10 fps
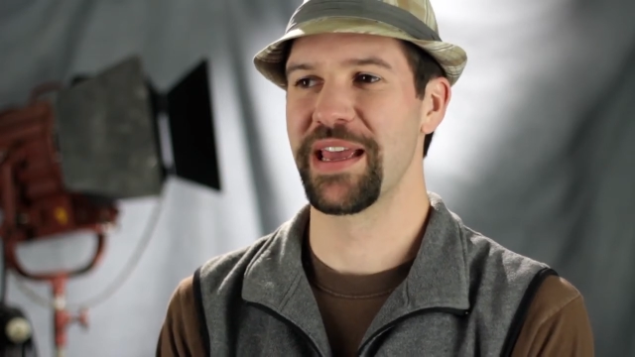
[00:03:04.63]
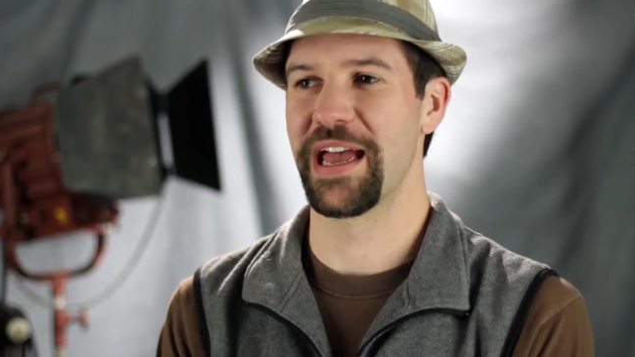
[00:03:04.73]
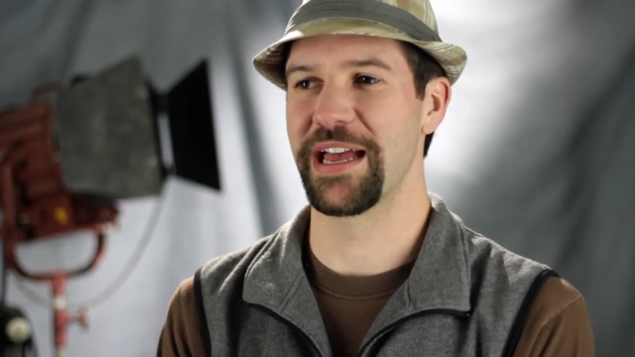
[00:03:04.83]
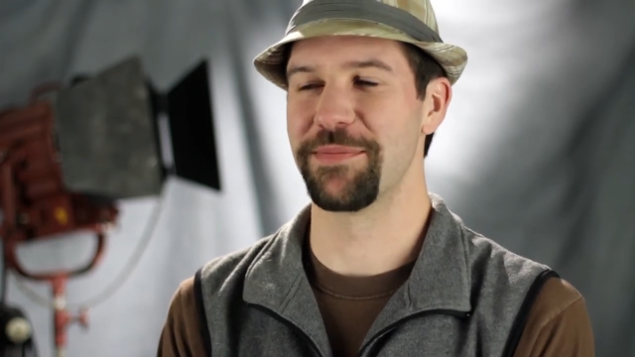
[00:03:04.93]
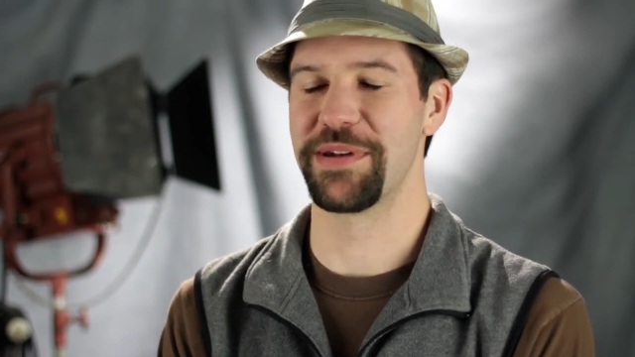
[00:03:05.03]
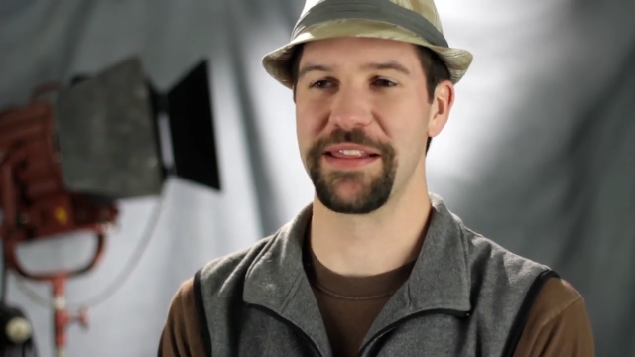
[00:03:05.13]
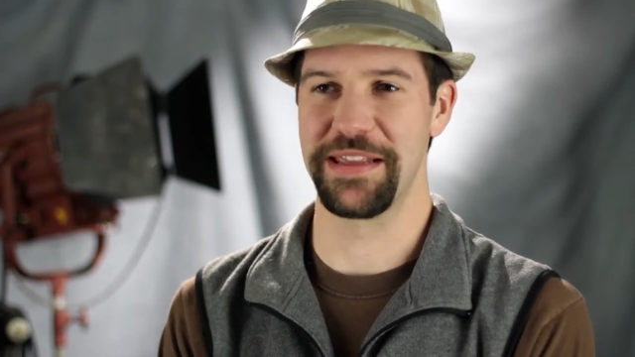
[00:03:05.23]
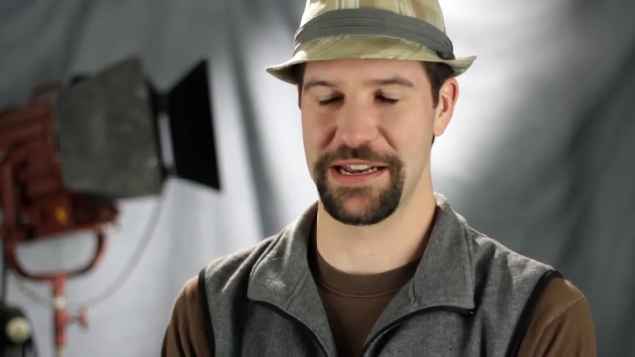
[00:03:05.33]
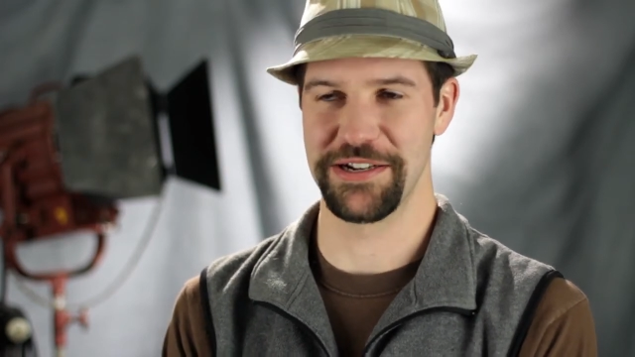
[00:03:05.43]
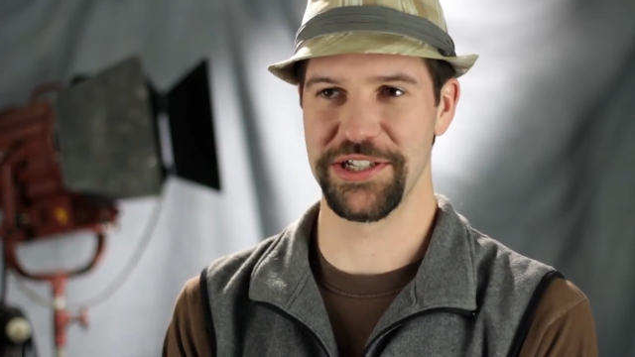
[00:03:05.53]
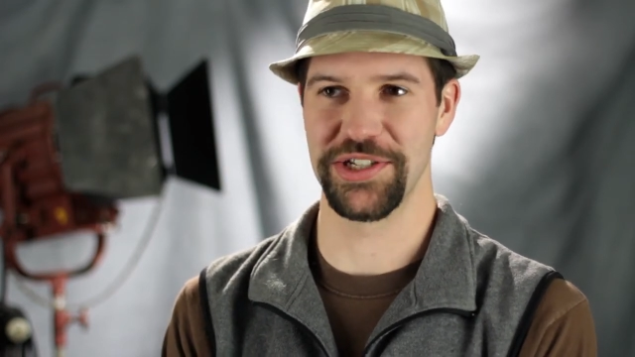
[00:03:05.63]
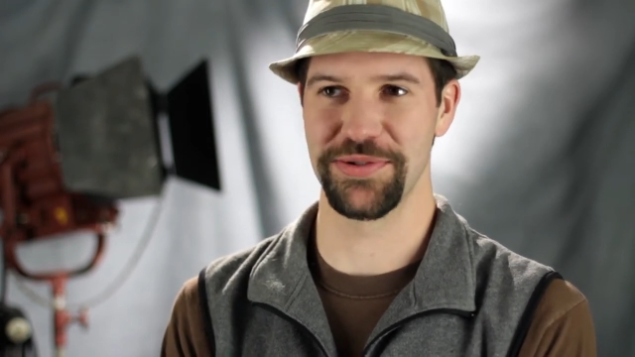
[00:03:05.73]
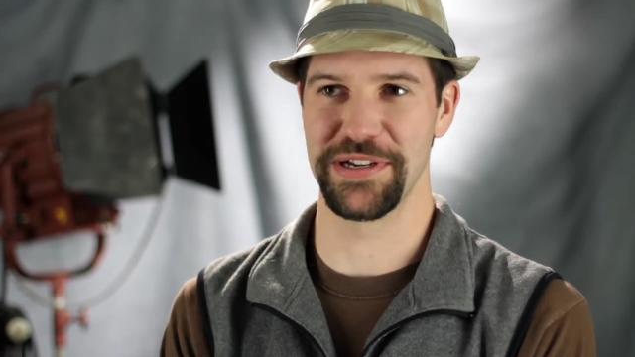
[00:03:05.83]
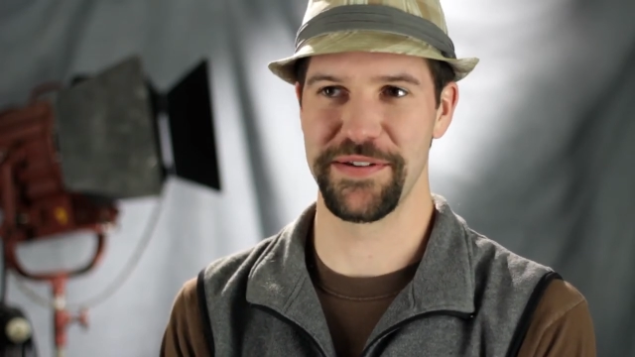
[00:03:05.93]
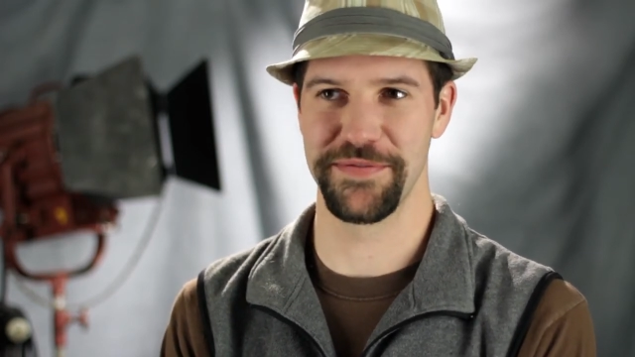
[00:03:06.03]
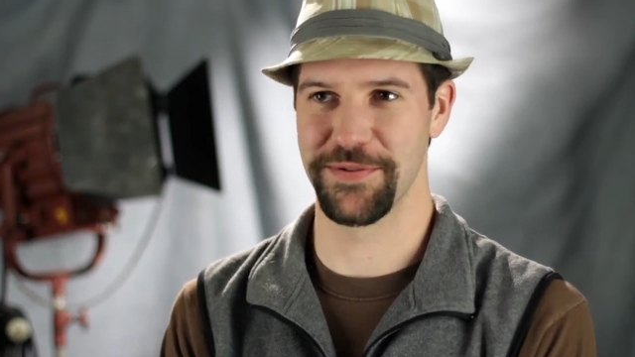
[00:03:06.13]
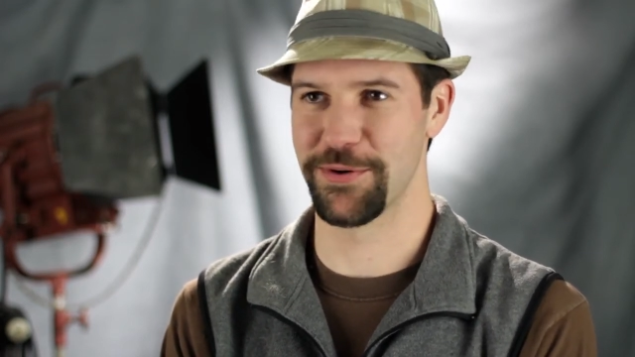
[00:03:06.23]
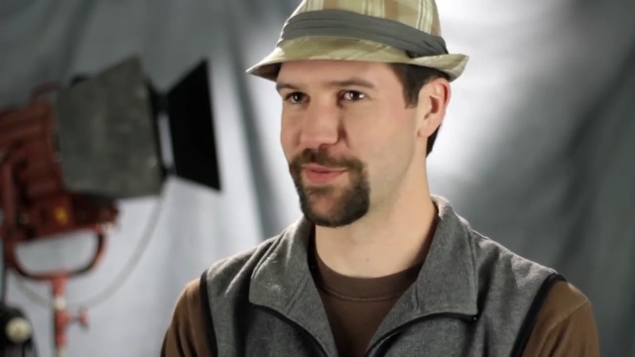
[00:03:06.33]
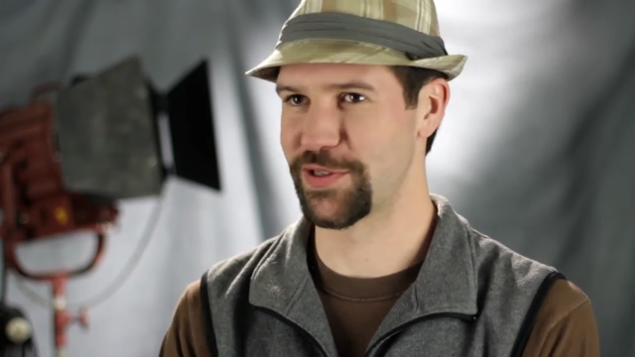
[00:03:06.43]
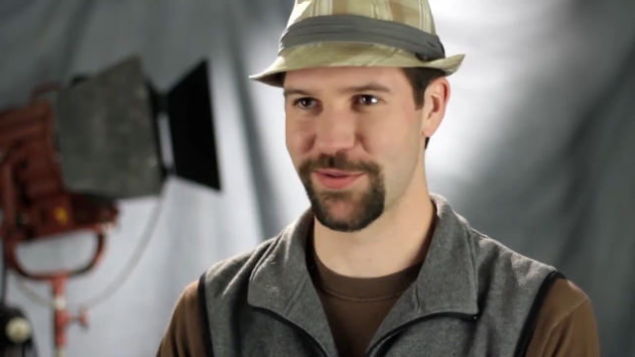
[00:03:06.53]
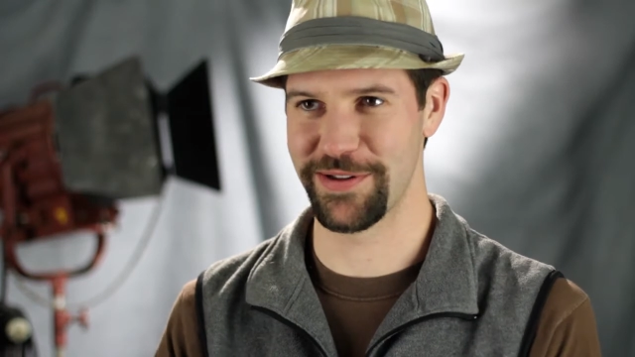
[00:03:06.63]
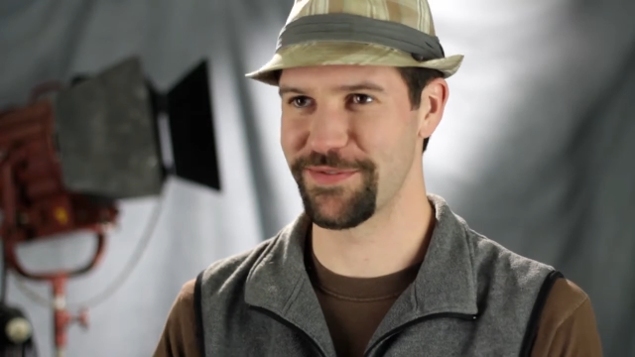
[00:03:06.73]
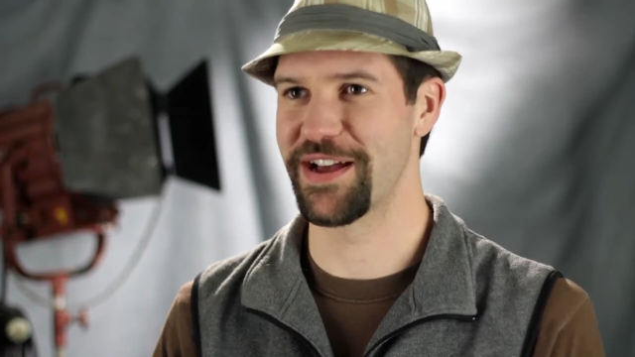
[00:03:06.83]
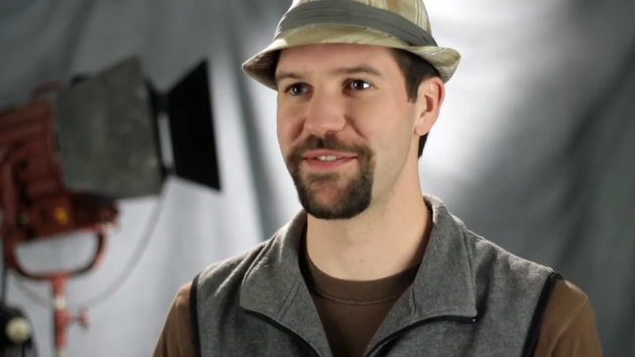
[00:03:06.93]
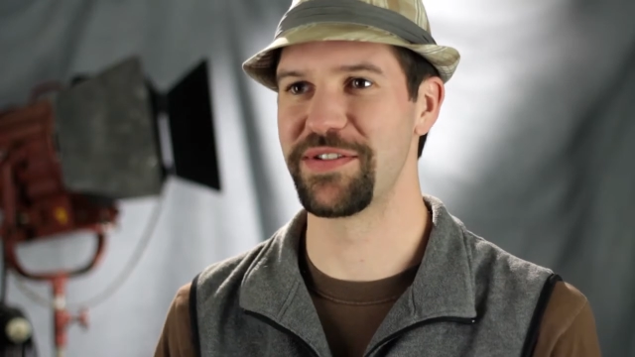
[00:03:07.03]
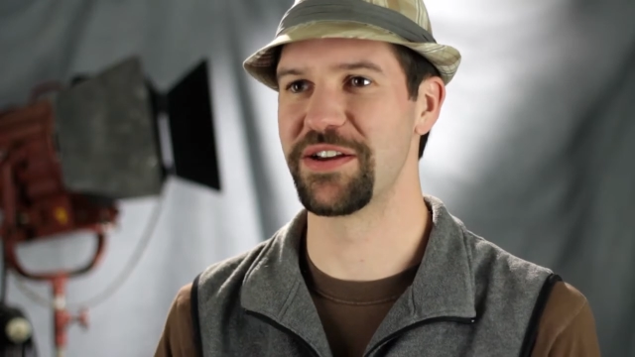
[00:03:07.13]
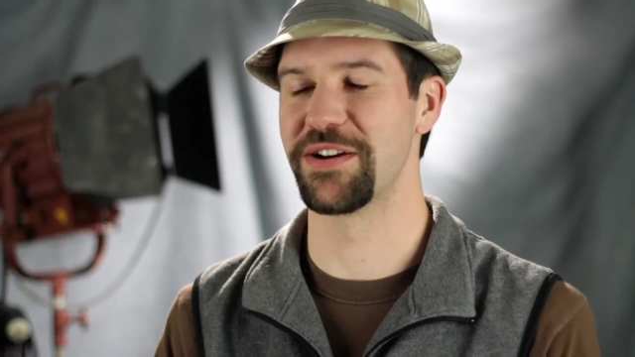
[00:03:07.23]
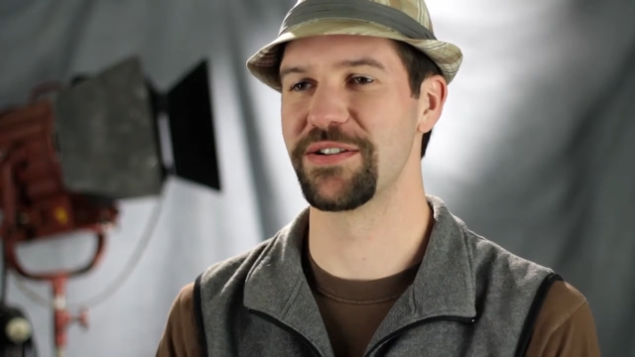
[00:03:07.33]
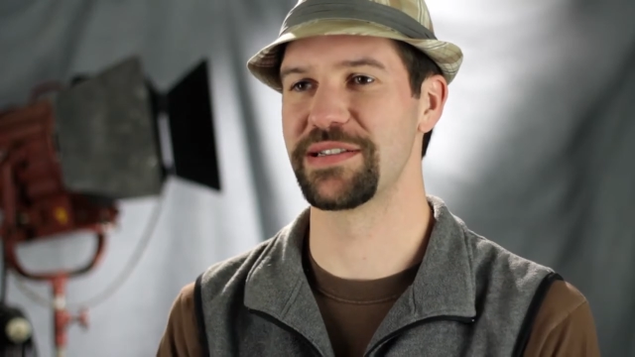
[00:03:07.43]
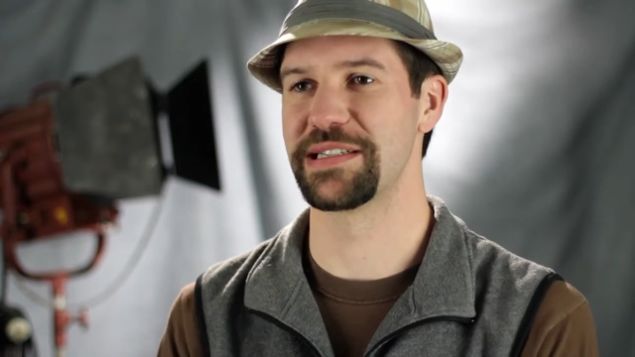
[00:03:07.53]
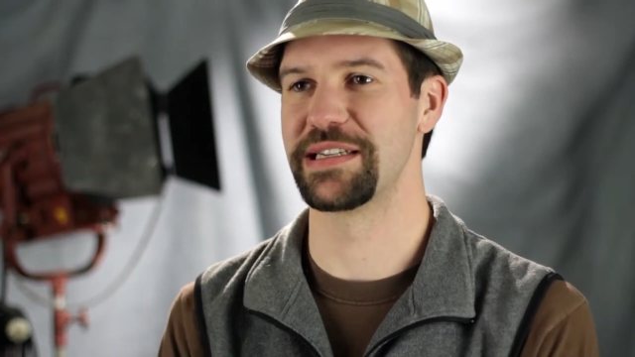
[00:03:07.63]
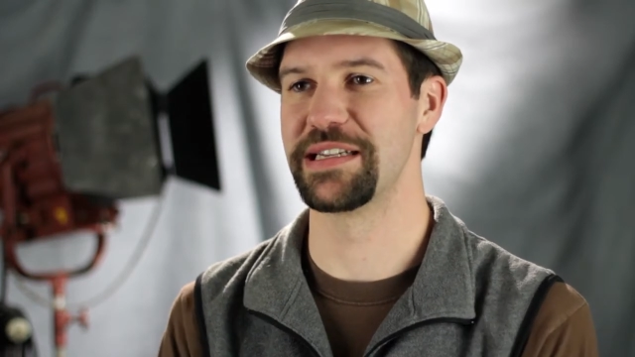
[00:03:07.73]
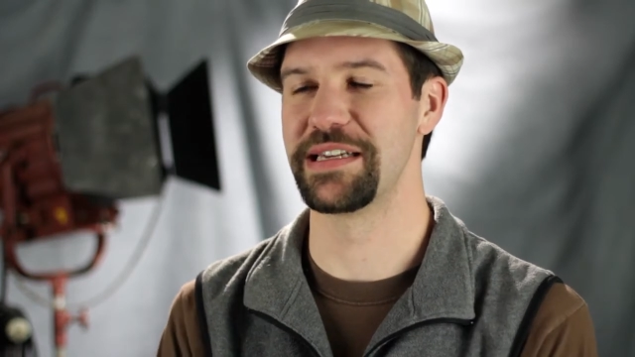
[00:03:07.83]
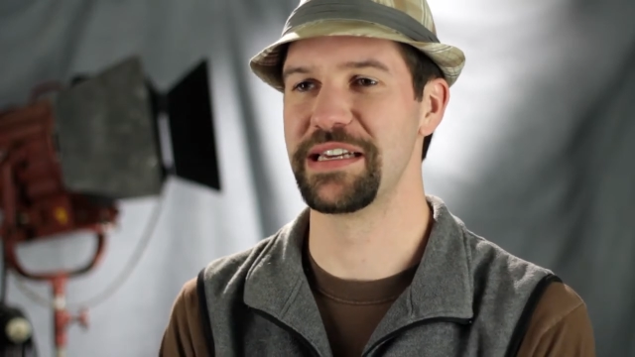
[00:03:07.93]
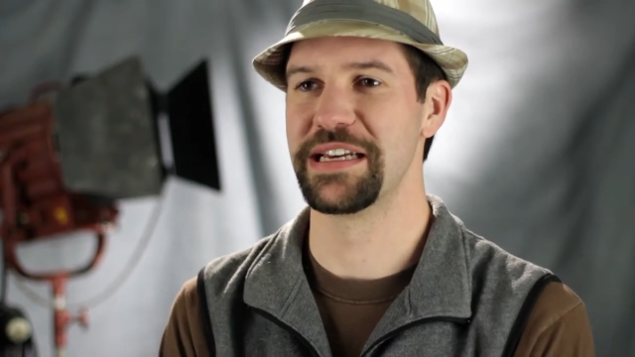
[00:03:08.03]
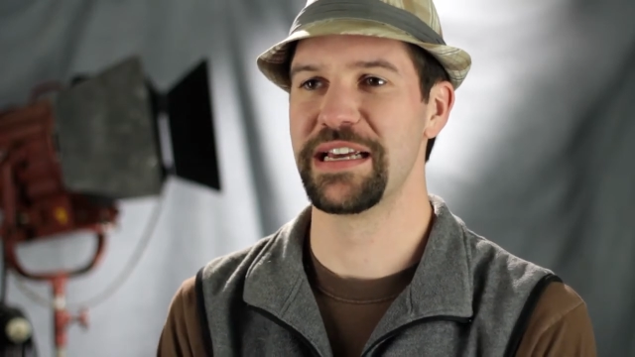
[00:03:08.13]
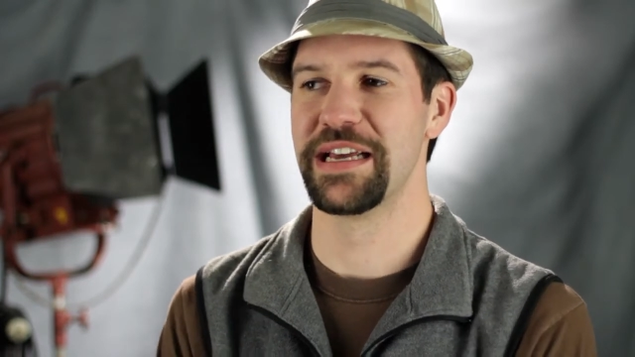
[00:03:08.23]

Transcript: had been in the industry for over 25 years, and he